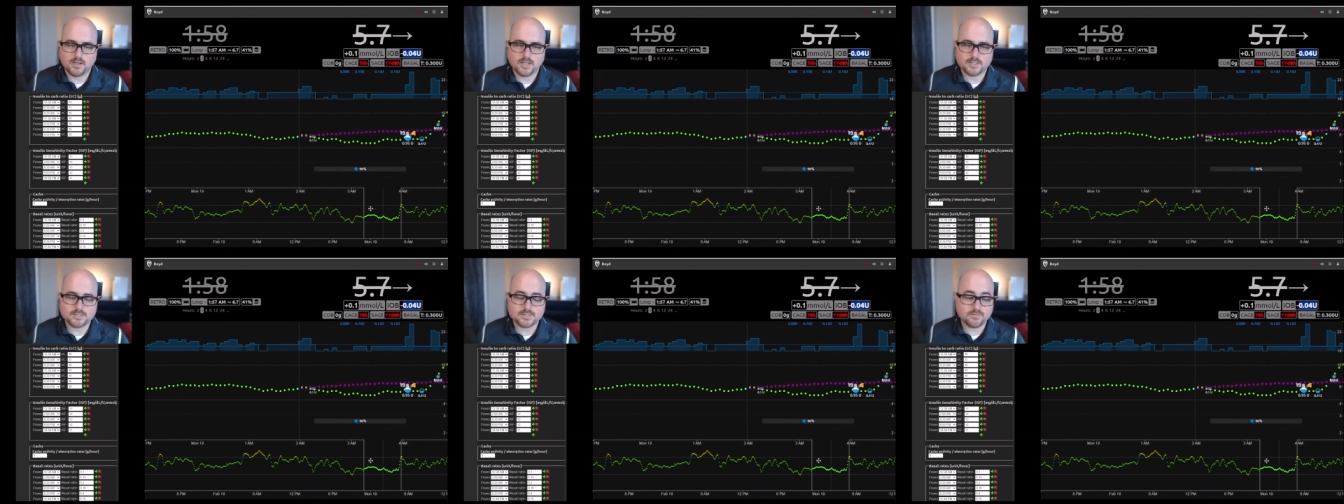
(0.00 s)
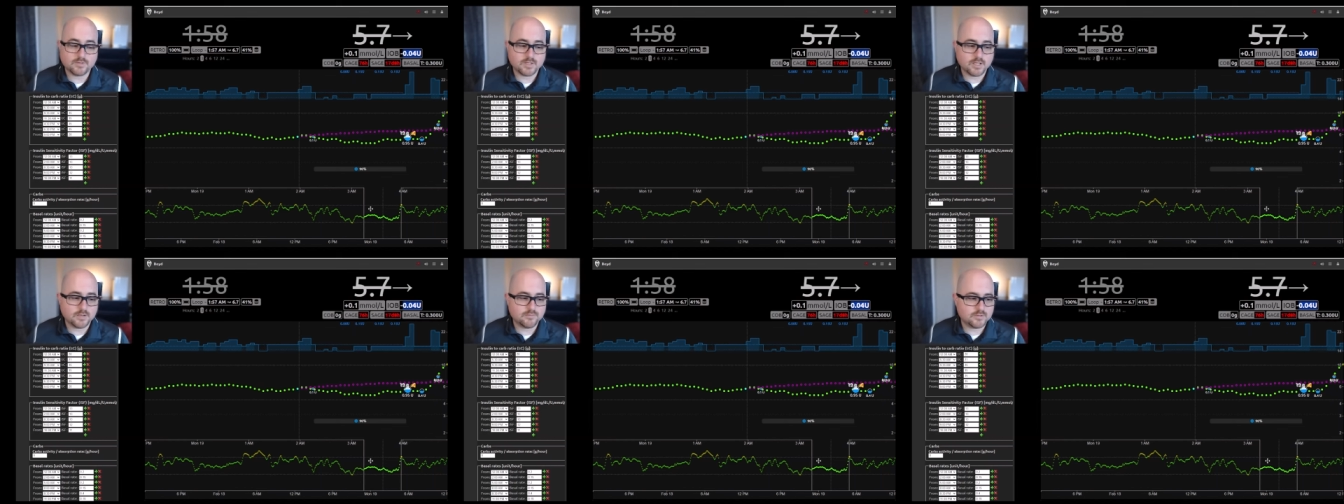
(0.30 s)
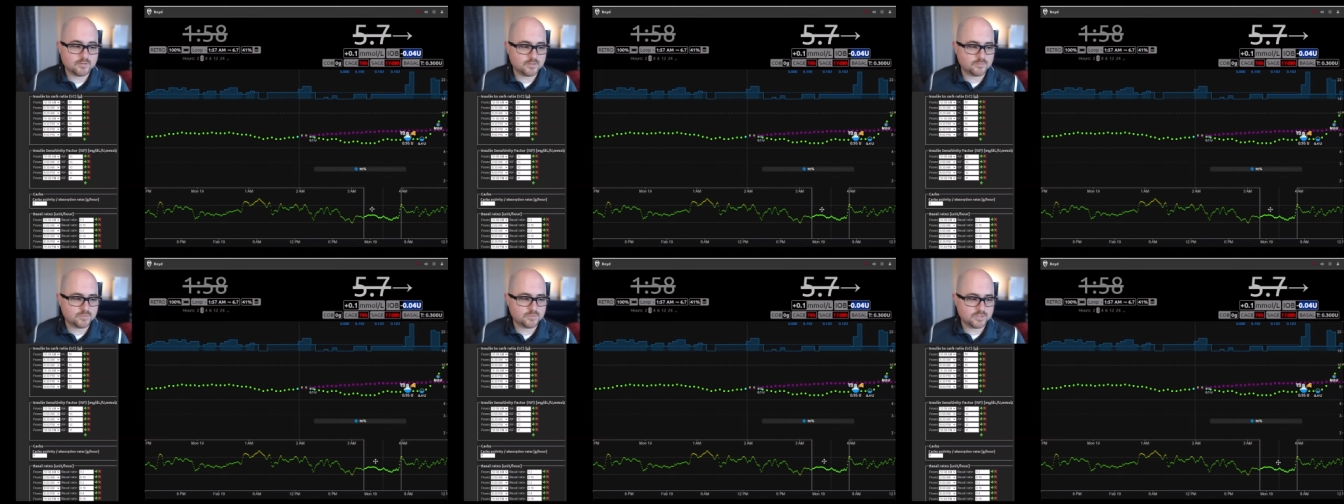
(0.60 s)
As I've
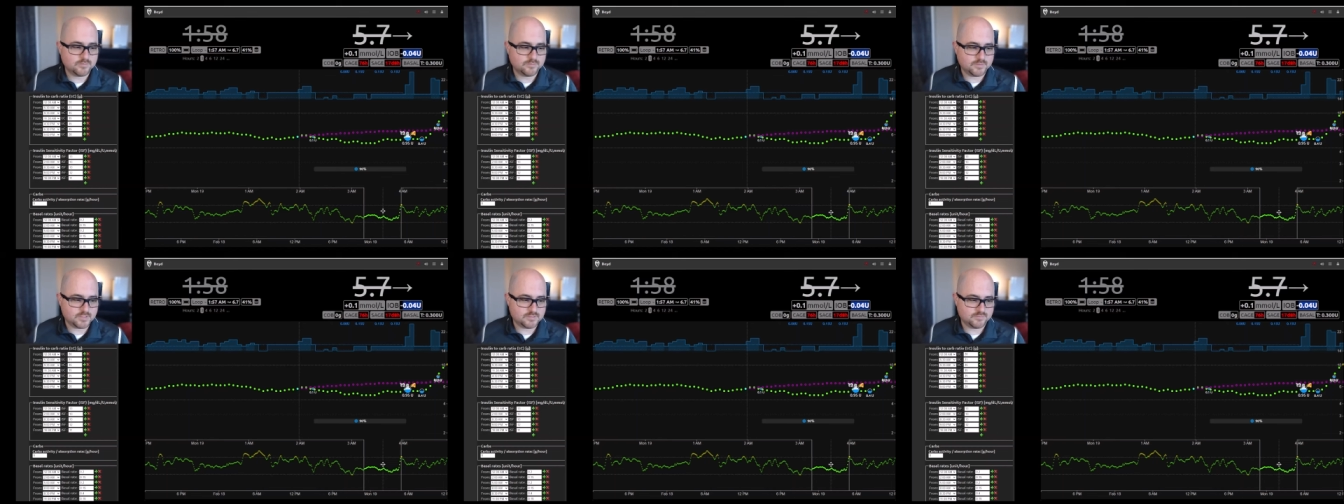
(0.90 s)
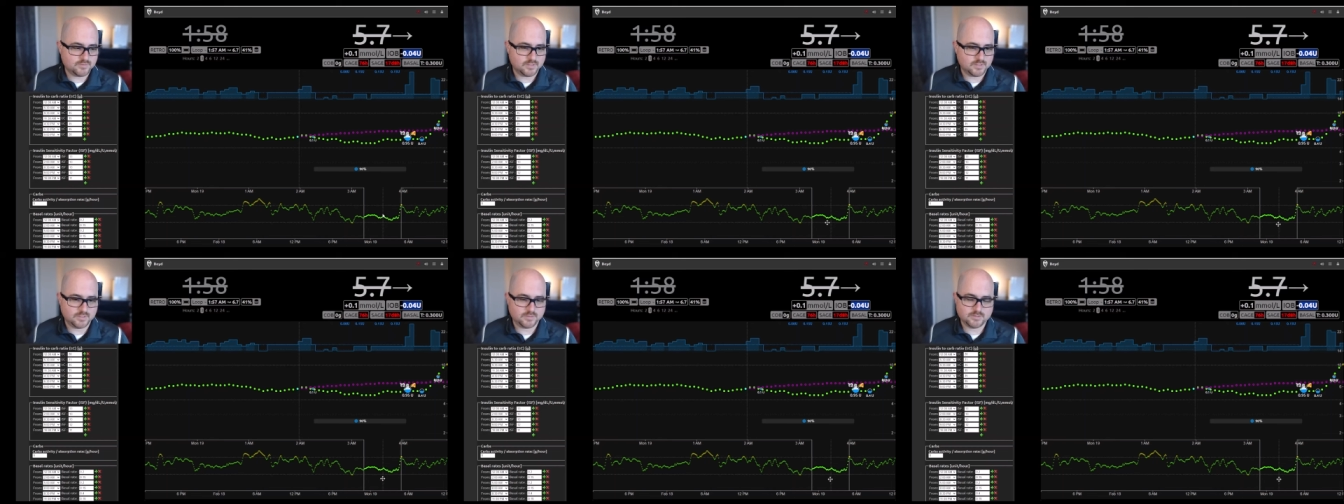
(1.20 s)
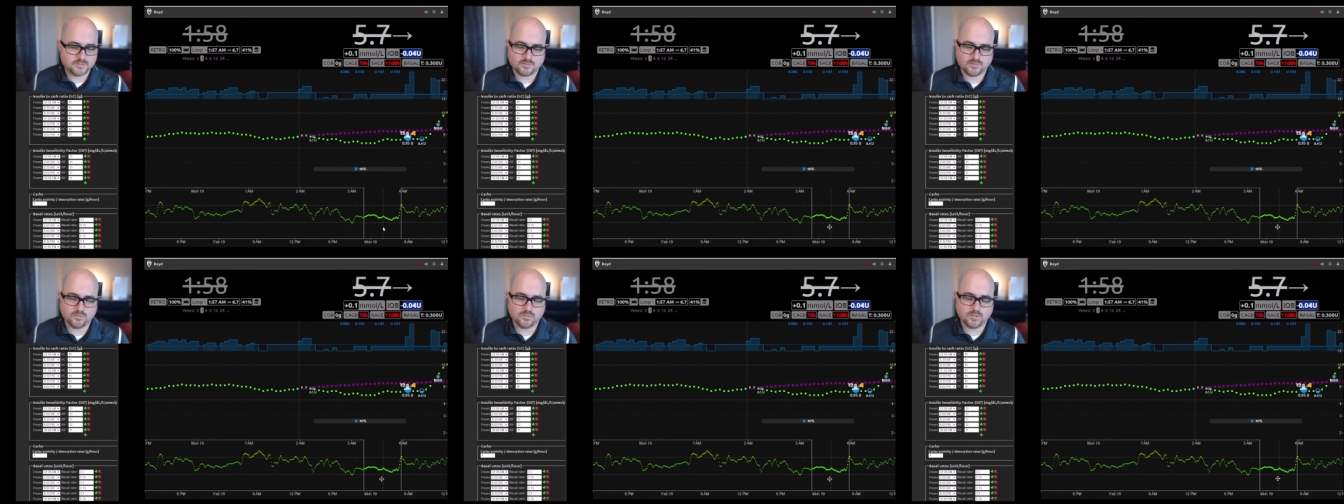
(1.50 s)
covered in previous
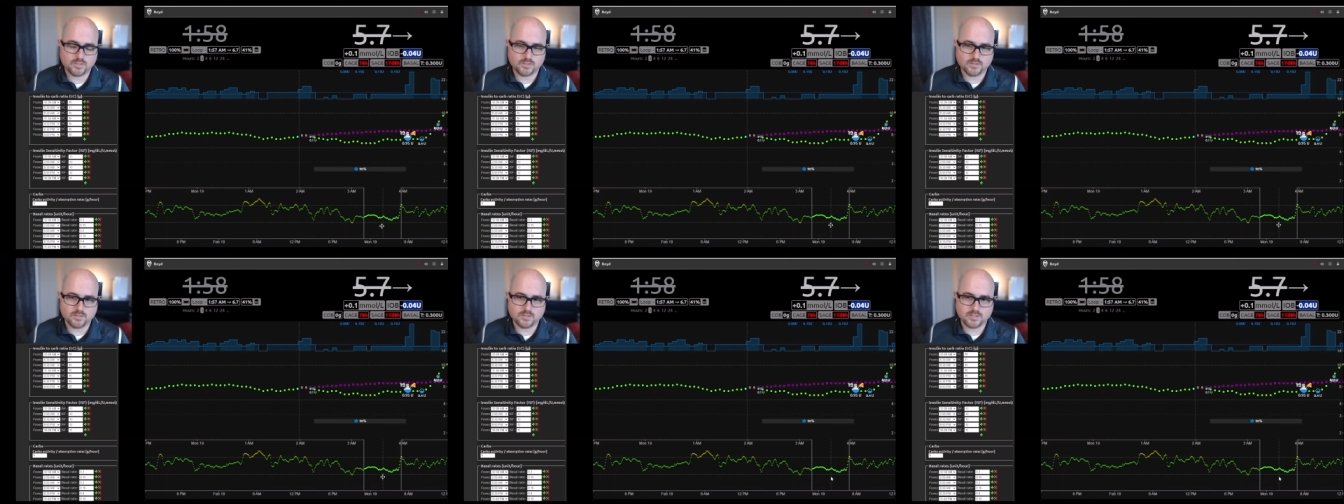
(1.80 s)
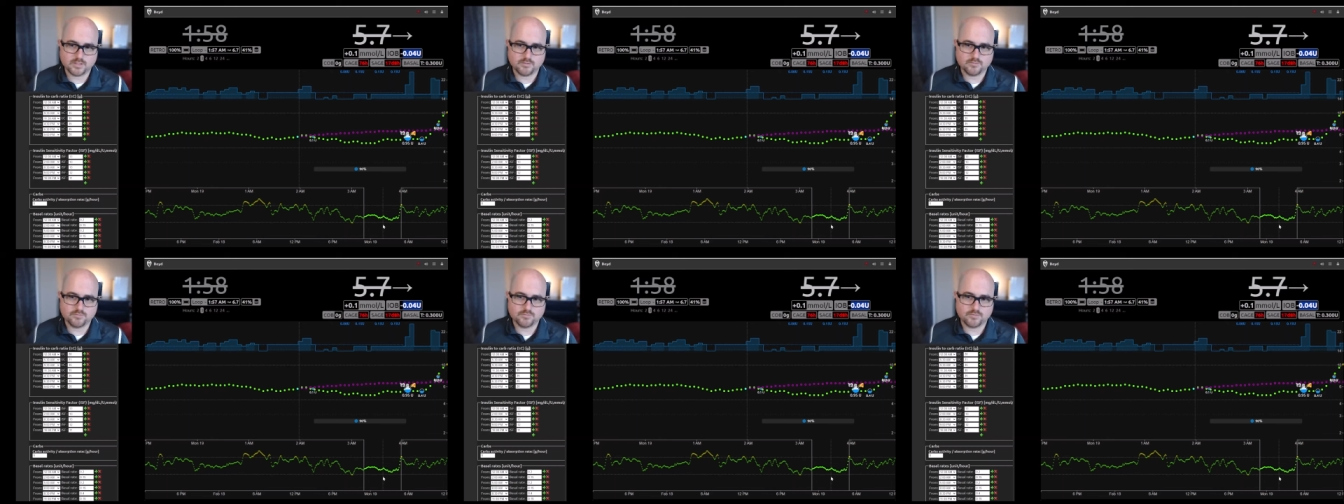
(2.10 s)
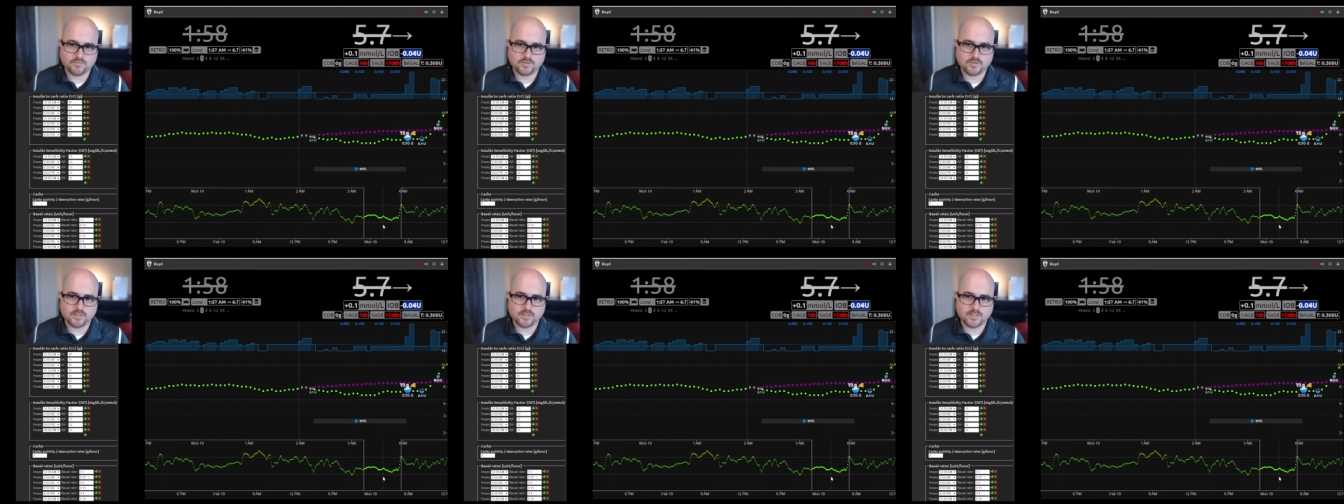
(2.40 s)
videos, what you're looking
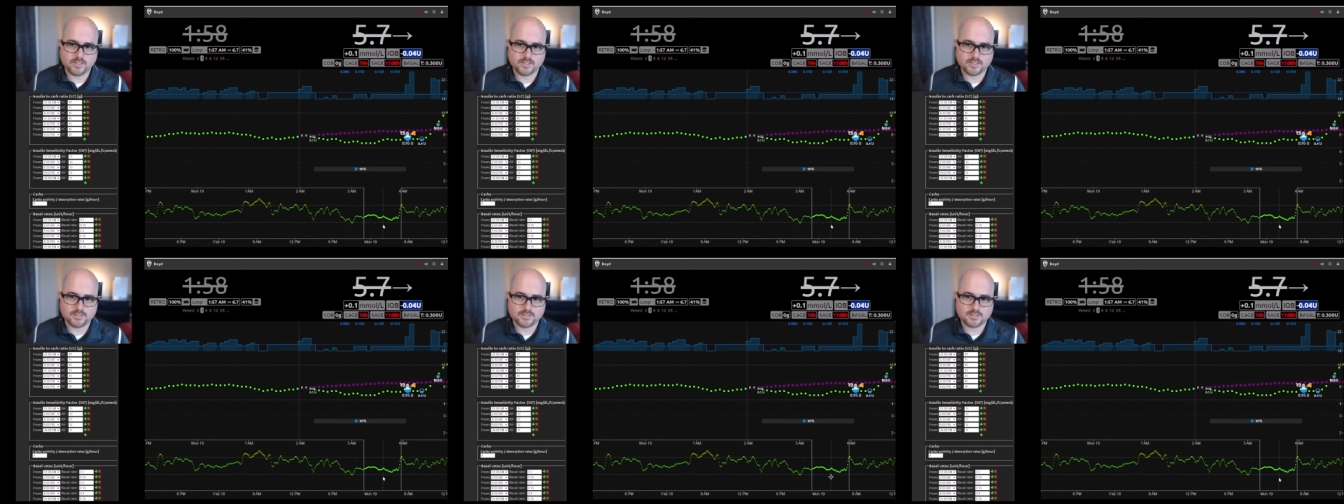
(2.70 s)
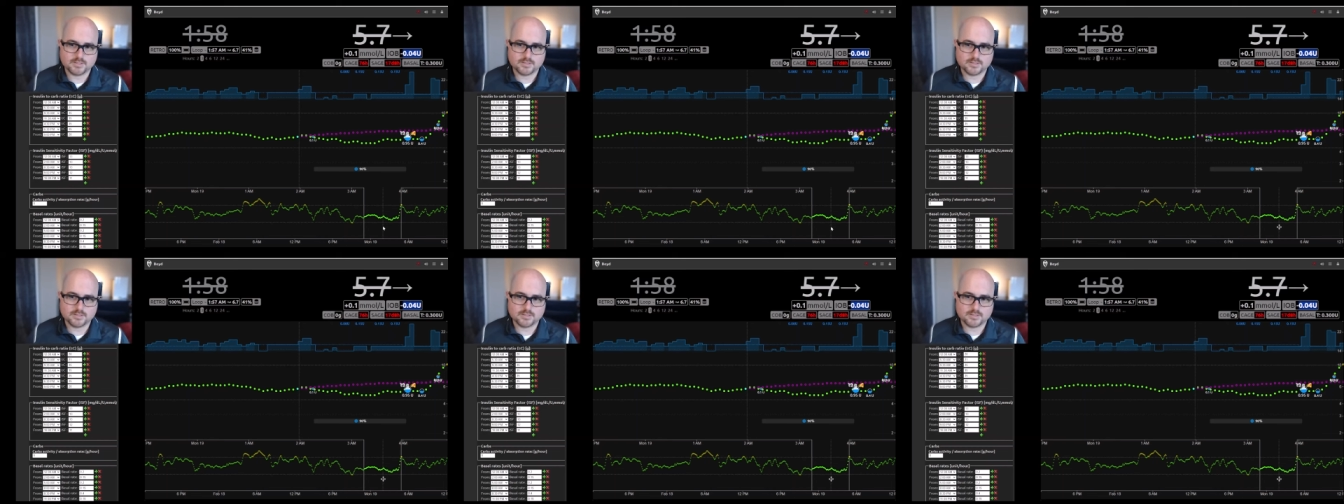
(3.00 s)
for is